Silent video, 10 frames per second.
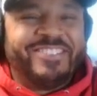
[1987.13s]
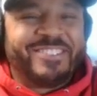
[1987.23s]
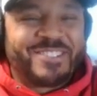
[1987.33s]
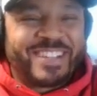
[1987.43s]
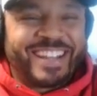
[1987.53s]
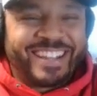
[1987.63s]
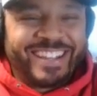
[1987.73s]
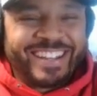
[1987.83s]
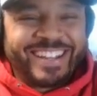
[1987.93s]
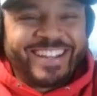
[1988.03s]
We'll see.
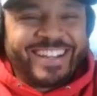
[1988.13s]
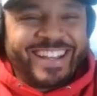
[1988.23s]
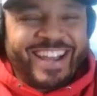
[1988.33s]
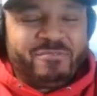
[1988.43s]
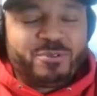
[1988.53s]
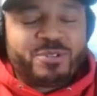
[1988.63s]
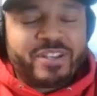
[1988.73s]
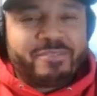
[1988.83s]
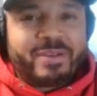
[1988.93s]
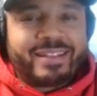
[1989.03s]
Yeah, we'll
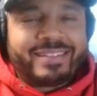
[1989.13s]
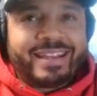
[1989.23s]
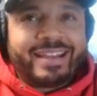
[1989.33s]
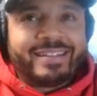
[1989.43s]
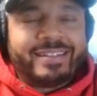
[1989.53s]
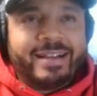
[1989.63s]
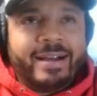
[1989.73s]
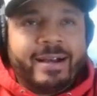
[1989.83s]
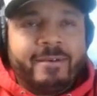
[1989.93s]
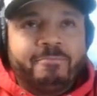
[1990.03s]
see about that.
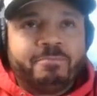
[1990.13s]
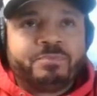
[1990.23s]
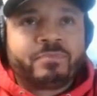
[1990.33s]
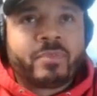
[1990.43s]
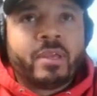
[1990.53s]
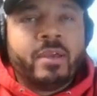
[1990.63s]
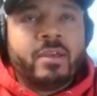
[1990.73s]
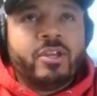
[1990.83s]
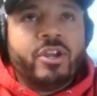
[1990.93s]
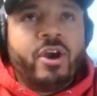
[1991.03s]

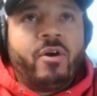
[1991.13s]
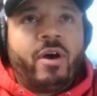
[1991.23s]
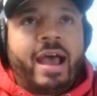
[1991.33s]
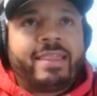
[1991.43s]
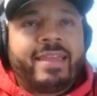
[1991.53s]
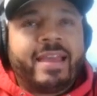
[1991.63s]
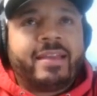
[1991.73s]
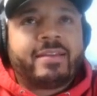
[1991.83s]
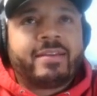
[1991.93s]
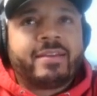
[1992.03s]
I
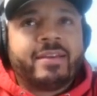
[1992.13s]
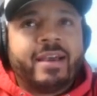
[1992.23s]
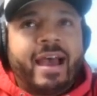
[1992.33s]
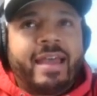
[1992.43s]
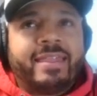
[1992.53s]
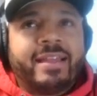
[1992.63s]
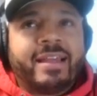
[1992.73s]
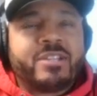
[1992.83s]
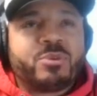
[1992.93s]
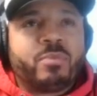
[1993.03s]
think
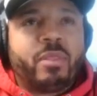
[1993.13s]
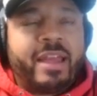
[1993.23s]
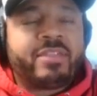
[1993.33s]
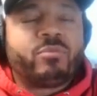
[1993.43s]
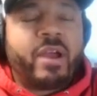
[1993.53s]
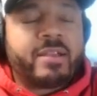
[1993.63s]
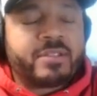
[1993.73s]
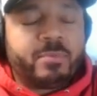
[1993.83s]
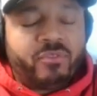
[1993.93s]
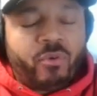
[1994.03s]
Lathan
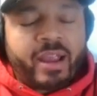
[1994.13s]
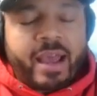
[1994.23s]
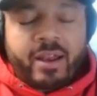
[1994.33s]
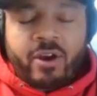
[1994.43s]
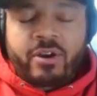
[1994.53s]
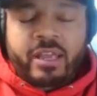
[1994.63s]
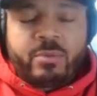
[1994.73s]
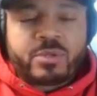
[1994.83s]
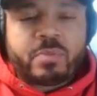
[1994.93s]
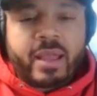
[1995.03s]
Ransom, before he got hurt, he
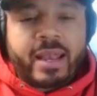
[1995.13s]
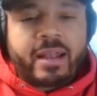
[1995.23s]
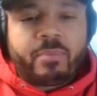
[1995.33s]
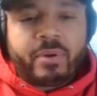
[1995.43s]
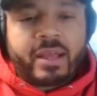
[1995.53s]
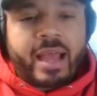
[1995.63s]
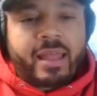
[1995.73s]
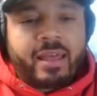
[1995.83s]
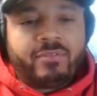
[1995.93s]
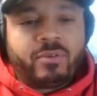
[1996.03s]
was playing at a pretty
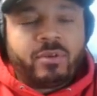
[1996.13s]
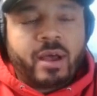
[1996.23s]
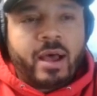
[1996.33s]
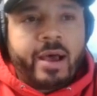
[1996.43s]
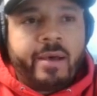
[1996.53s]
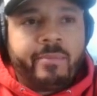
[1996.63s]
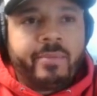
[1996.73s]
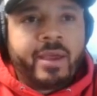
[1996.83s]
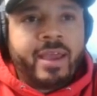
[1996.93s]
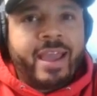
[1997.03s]
high level.
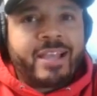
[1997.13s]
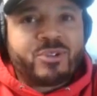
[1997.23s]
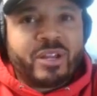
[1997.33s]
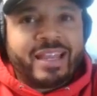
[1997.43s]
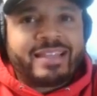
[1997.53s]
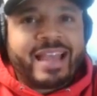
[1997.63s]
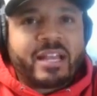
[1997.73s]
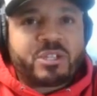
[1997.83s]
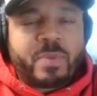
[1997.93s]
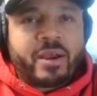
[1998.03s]
And so to get that
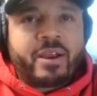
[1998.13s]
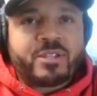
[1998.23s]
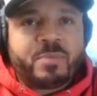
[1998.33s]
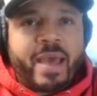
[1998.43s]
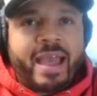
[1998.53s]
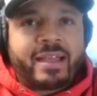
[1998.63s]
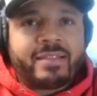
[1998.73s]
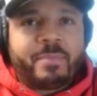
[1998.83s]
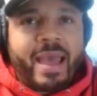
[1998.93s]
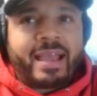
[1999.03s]
experience back
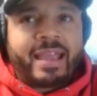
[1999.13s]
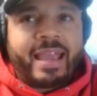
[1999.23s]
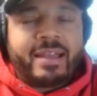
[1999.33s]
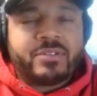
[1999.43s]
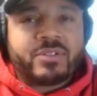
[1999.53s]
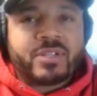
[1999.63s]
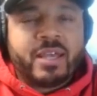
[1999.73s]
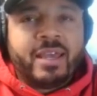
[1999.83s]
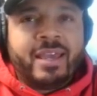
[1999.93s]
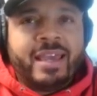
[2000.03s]
in the back end is
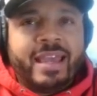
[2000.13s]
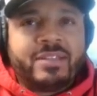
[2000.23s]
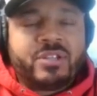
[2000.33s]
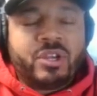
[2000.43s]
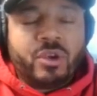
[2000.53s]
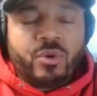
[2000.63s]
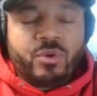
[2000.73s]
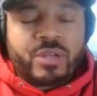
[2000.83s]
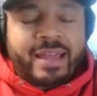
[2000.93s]
huge.